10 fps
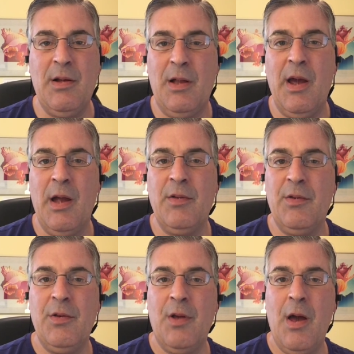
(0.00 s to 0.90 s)

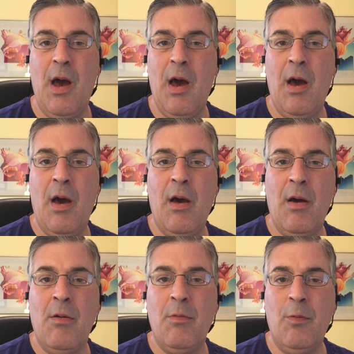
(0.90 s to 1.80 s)
clients
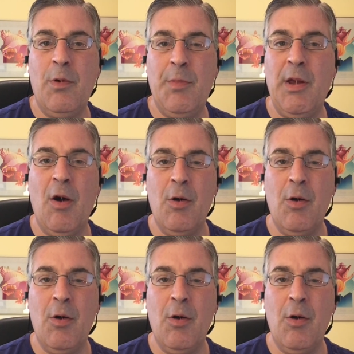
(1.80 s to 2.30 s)
would be